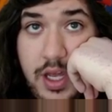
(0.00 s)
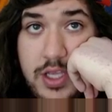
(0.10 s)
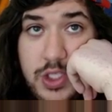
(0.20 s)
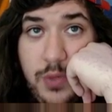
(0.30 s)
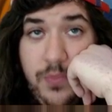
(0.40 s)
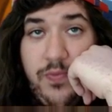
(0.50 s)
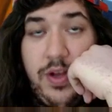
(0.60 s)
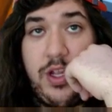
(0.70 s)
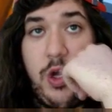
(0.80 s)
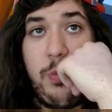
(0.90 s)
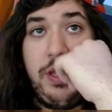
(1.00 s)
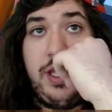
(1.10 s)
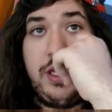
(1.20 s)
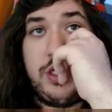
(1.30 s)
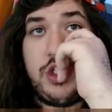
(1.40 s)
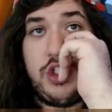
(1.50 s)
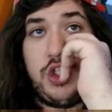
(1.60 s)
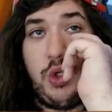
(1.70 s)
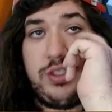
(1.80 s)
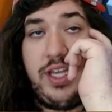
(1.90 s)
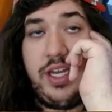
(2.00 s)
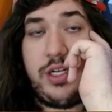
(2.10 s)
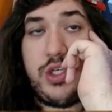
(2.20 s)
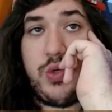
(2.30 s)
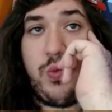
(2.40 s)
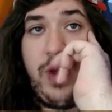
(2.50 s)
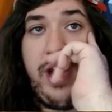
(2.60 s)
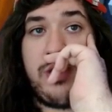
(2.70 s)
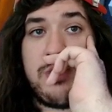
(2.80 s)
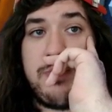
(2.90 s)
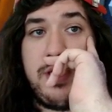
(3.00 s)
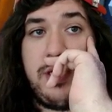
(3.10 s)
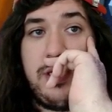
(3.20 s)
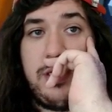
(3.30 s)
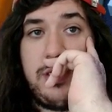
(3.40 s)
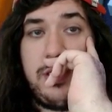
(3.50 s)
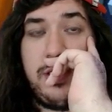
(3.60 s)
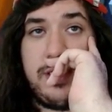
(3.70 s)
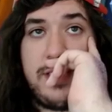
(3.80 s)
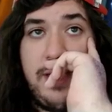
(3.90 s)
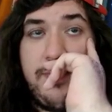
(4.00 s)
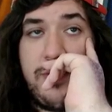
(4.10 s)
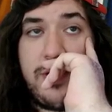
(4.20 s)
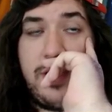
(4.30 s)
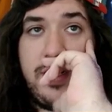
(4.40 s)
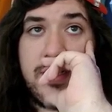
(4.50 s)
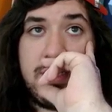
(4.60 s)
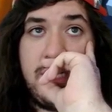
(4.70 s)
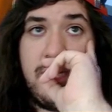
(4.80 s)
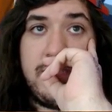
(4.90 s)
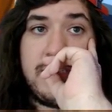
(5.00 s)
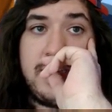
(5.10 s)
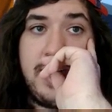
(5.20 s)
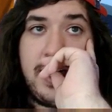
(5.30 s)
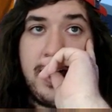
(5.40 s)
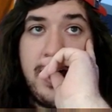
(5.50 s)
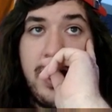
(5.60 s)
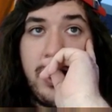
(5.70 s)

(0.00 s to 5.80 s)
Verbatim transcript: So, a Combee, Joltik, Trainer's Mail. Look at top 4 cards of his deck.